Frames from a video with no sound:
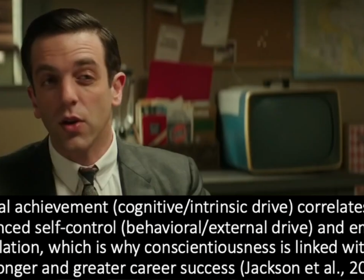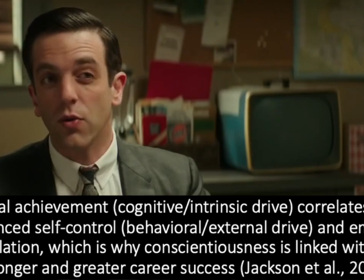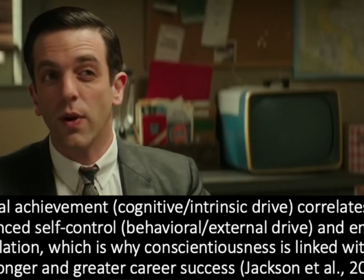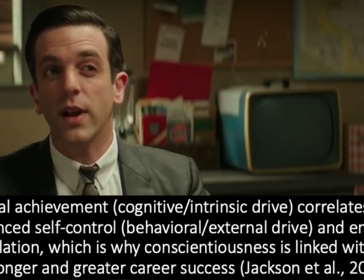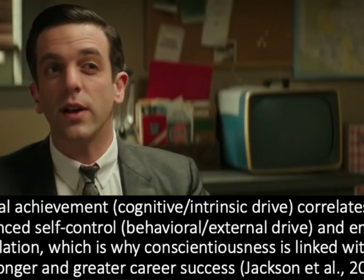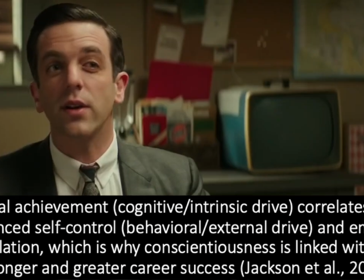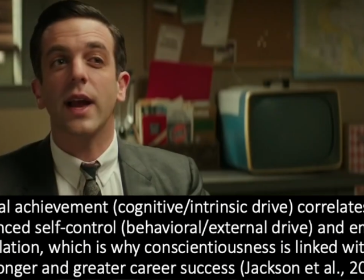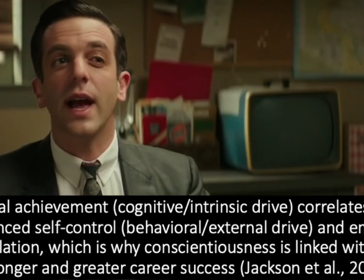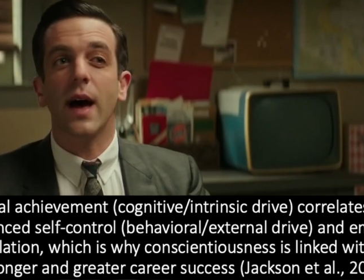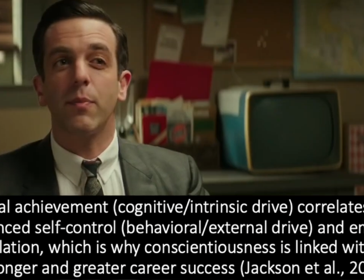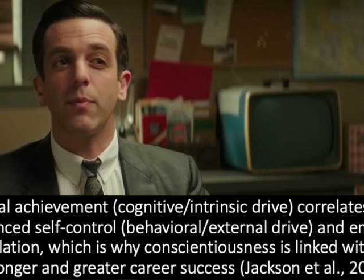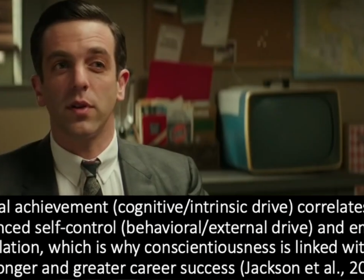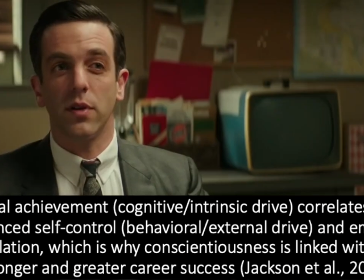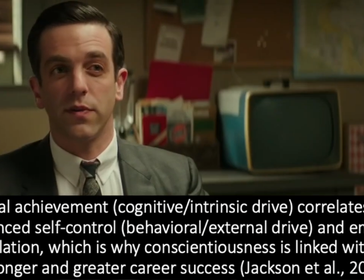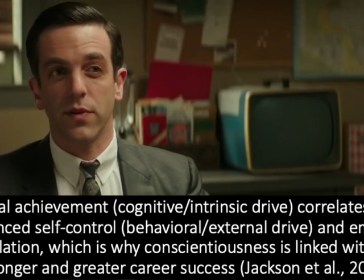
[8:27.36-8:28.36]
greater
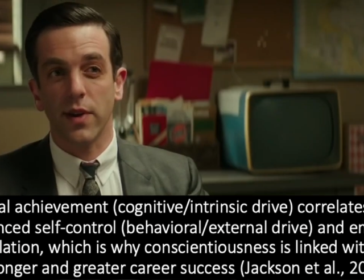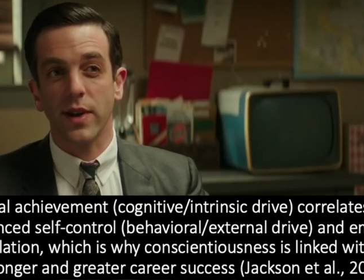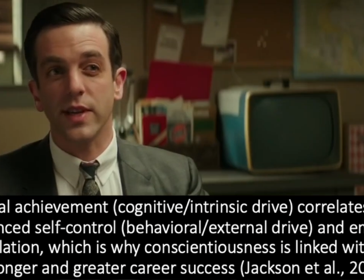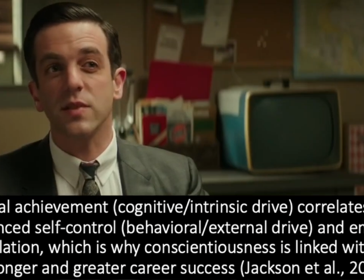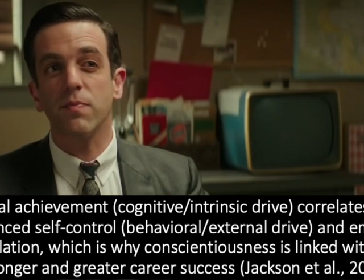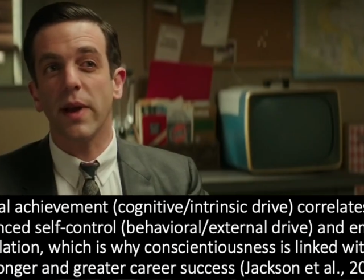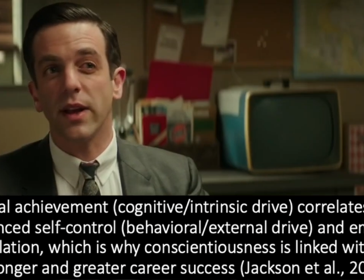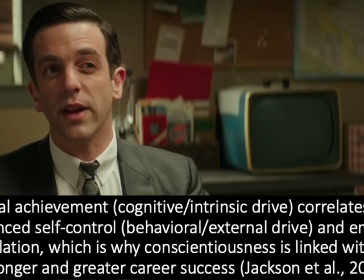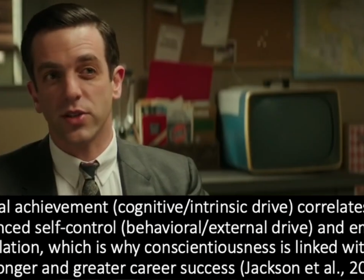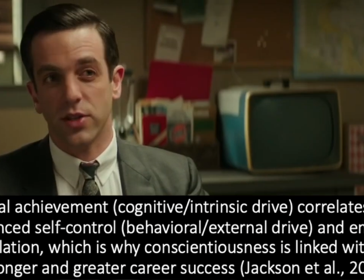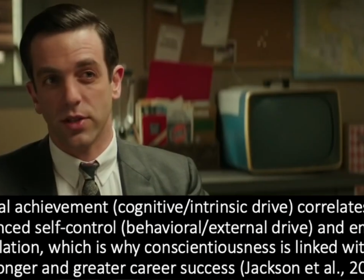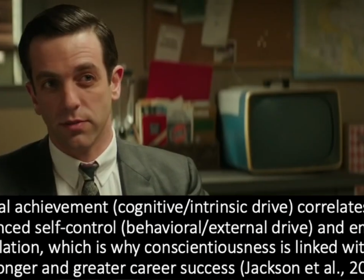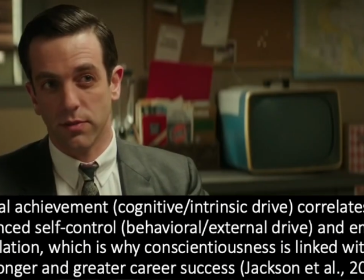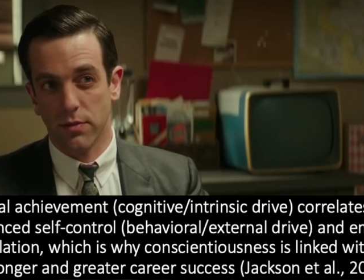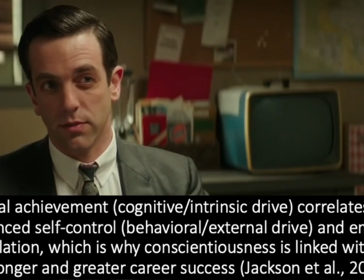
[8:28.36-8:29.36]
capital for
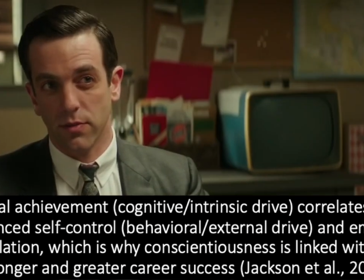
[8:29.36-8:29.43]
expansion,